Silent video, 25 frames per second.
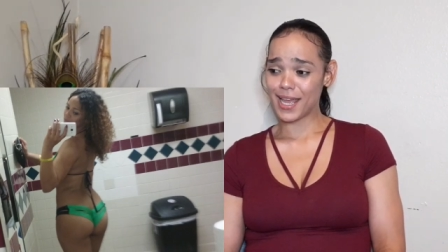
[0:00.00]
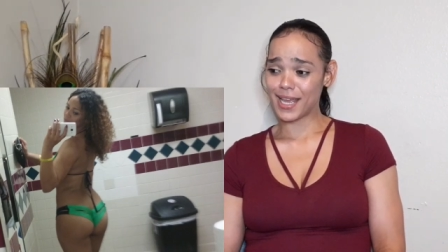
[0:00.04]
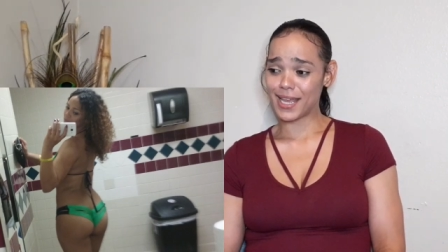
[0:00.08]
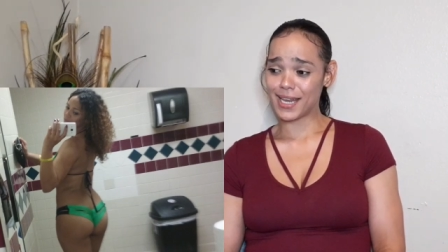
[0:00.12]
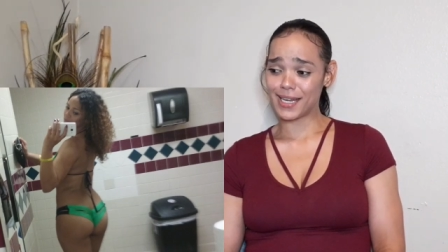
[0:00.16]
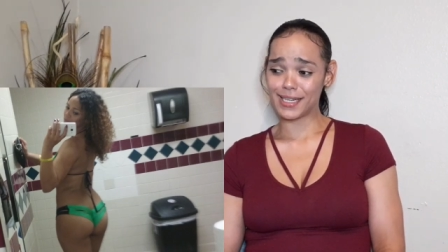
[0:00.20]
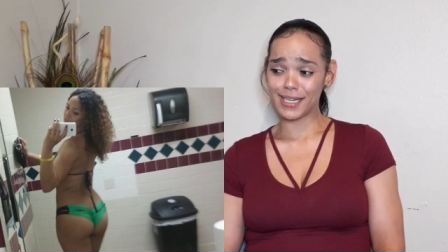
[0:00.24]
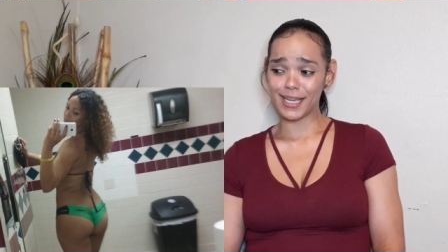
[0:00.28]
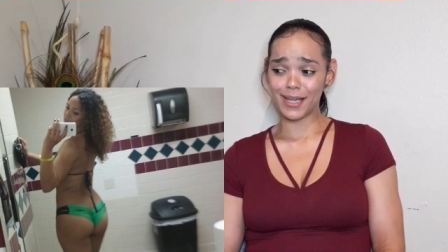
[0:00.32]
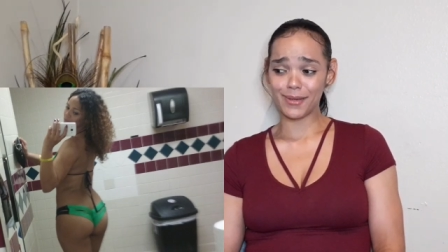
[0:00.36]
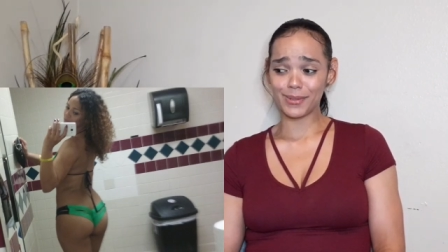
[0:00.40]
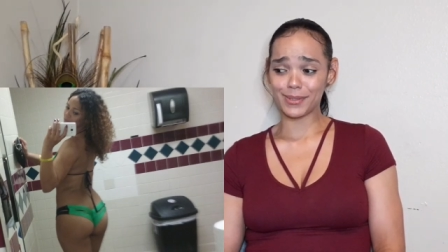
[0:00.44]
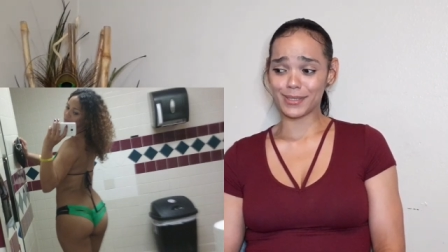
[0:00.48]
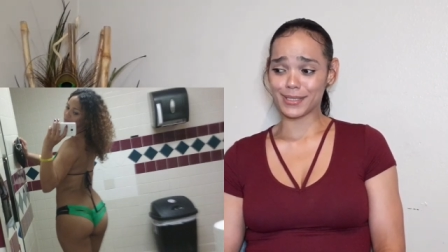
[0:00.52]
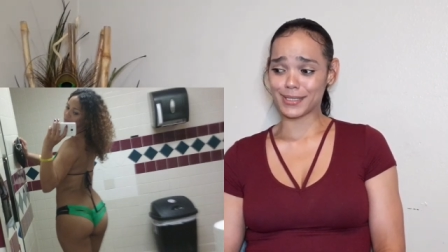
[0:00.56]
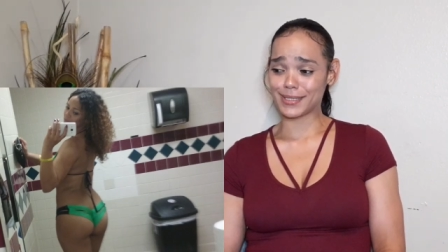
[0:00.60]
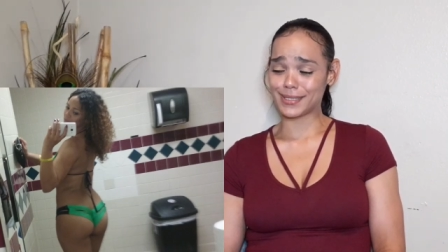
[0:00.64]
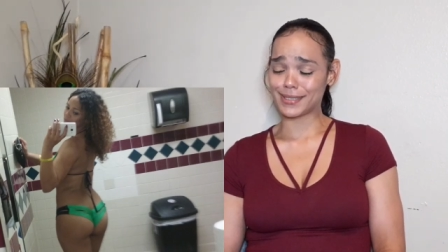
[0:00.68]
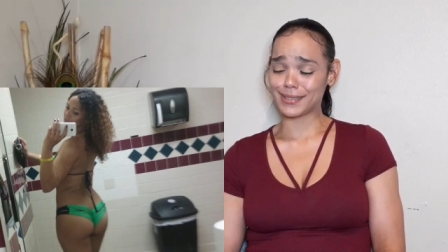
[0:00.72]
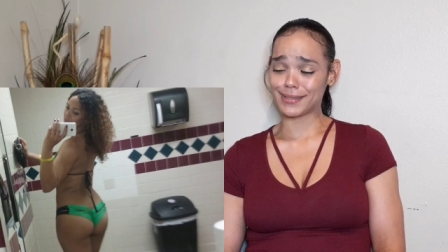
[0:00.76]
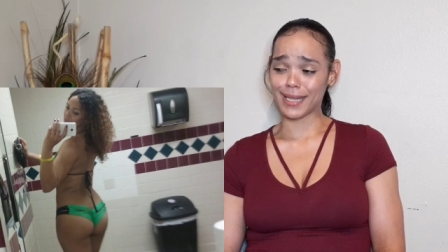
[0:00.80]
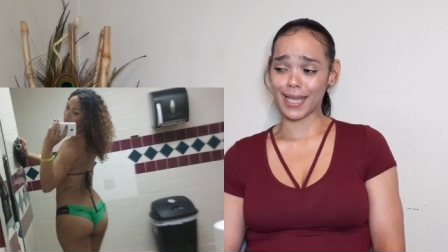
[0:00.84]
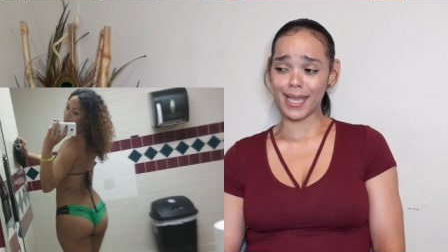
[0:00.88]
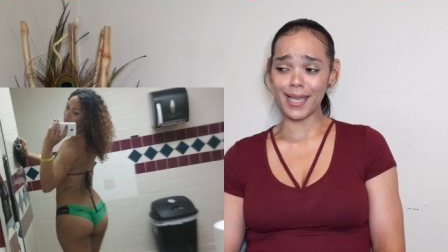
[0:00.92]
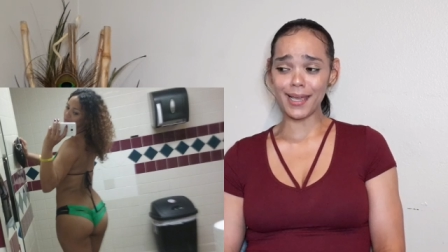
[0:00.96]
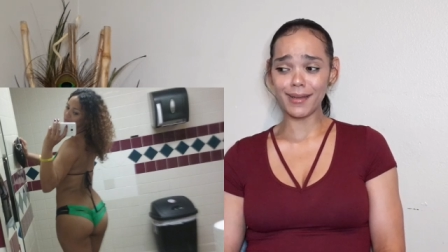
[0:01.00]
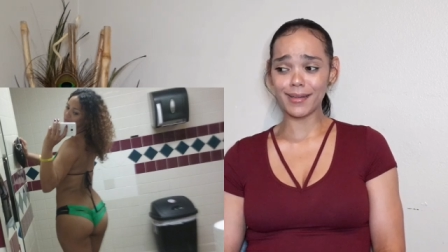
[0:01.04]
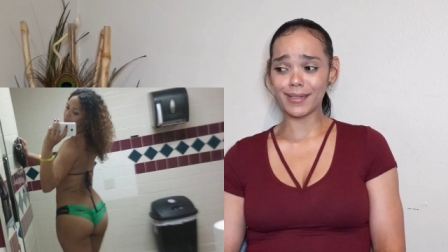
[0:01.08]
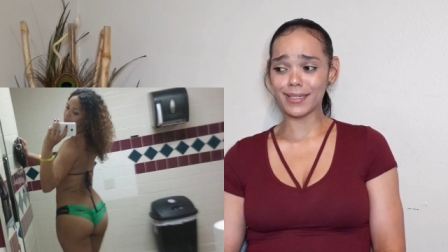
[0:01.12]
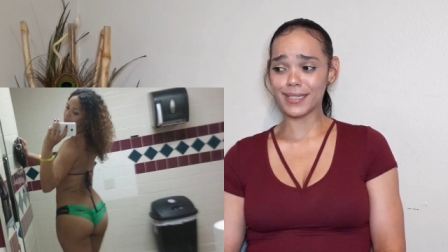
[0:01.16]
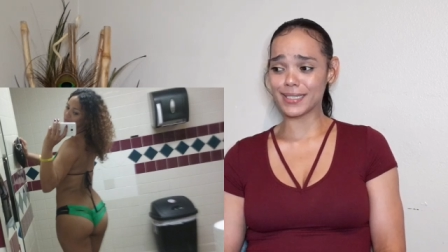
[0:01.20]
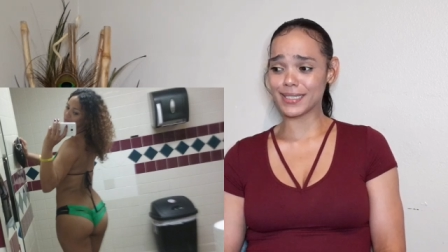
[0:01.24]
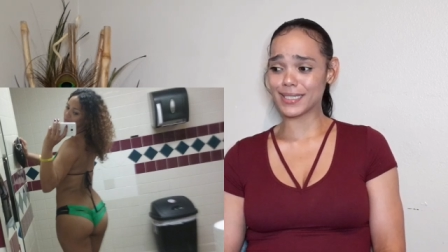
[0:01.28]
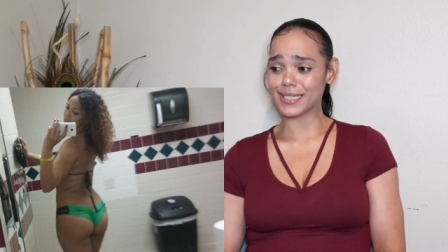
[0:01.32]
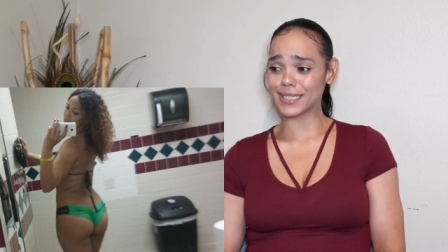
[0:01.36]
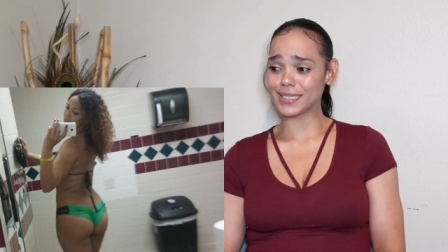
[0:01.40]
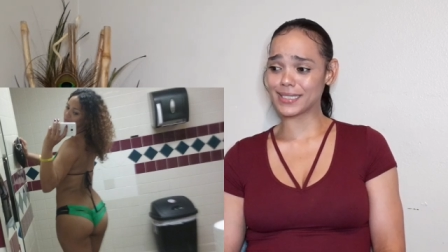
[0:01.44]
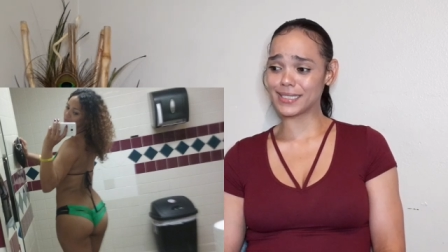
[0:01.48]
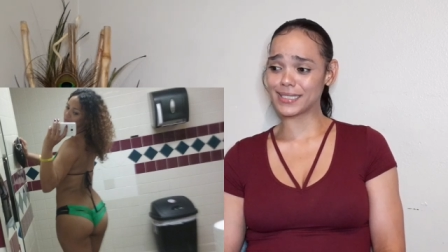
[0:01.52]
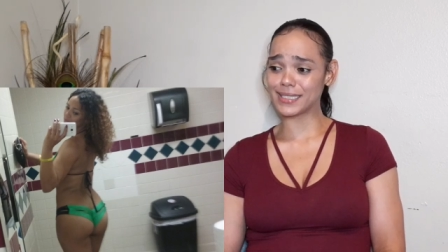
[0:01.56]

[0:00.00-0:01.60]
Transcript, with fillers: And I was still looking